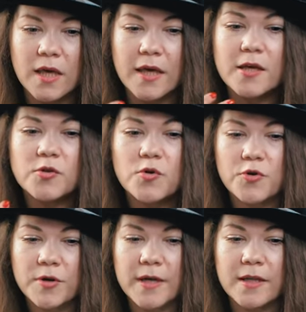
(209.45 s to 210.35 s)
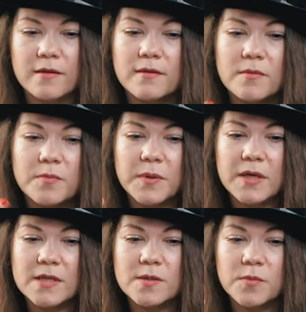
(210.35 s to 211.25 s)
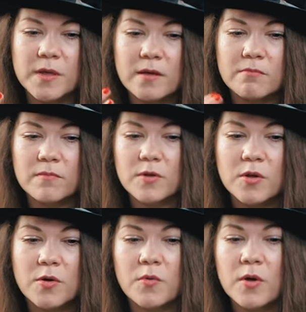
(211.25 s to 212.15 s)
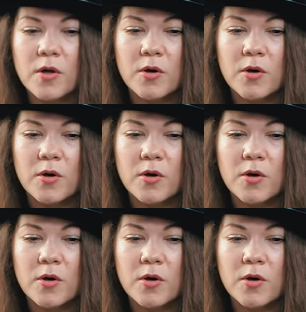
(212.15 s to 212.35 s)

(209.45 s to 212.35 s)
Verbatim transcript: ignore it because we you know